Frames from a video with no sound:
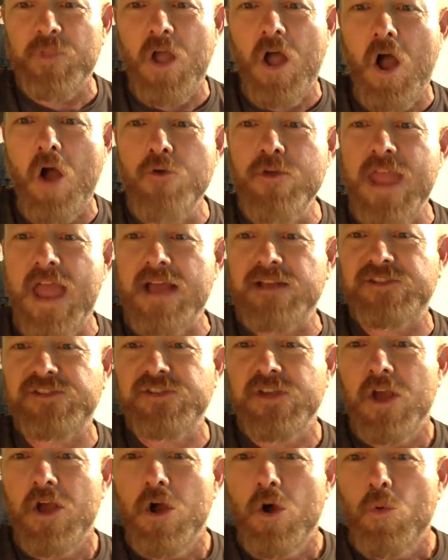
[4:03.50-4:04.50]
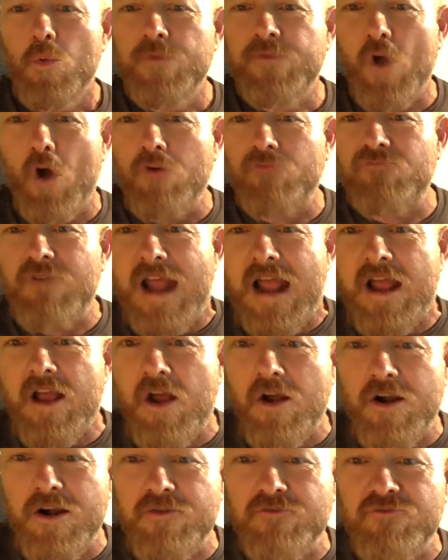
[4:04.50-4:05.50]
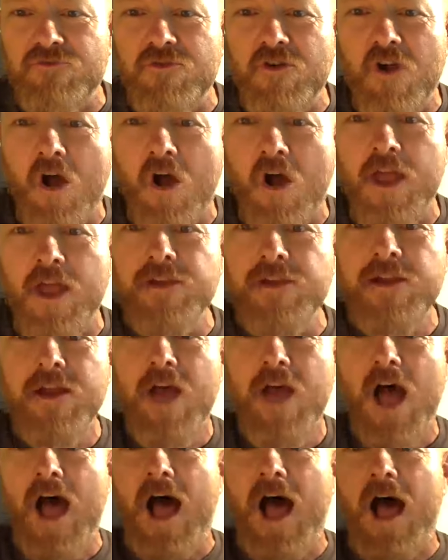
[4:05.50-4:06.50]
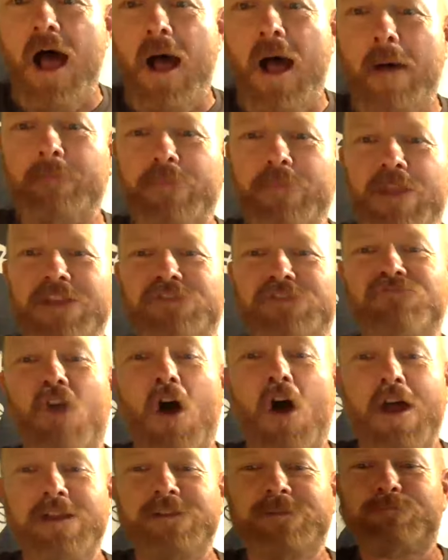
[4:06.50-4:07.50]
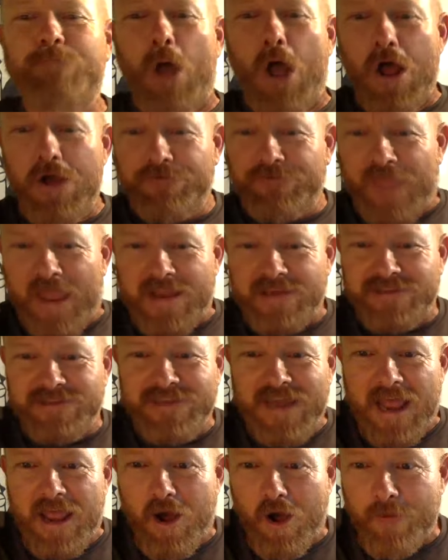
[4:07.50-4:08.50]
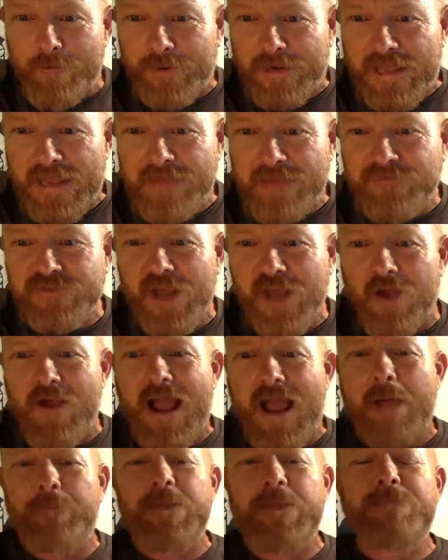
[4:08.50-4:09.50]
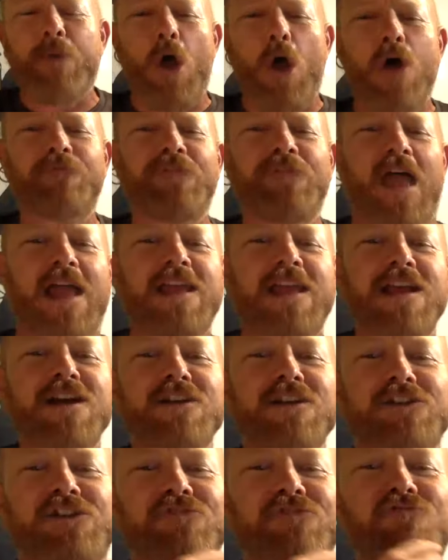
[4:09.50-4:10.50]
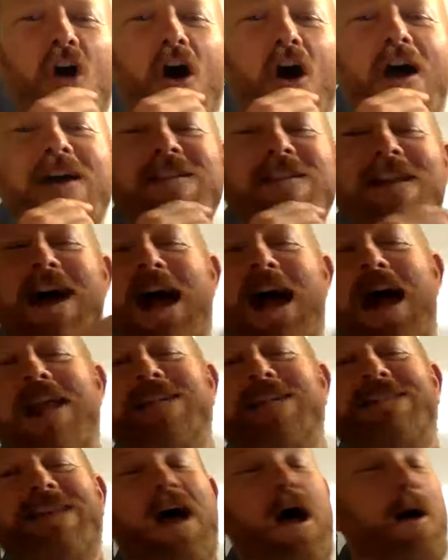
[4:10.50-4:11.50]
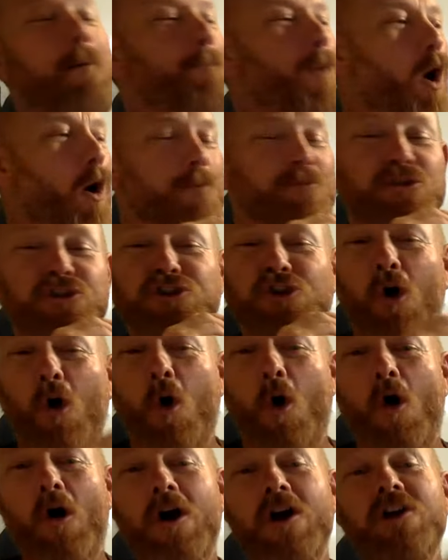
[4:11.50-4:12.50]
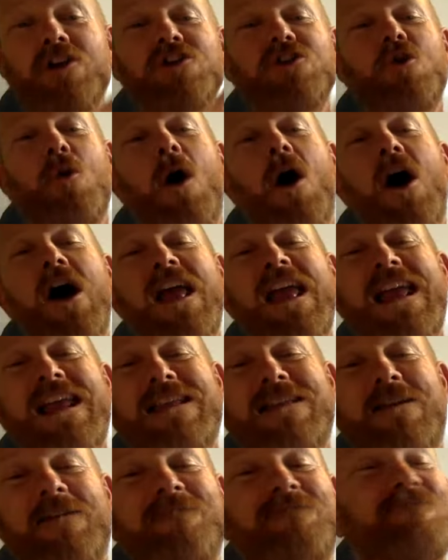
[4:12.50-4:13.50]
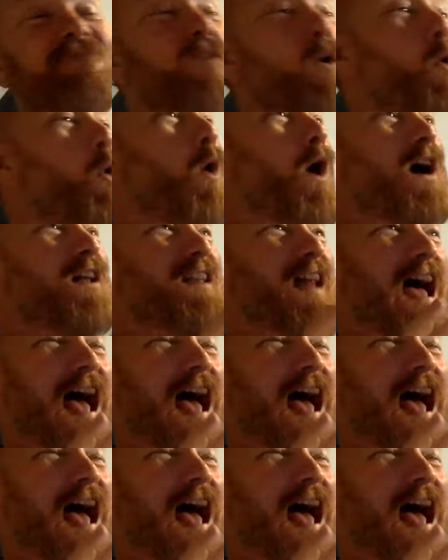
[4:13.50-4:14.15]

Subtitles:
Oh, yes. We've got Ryan. It's Ryan's birthday today, I believe. So happy birthday to Ryan. And I'm sure you are in for an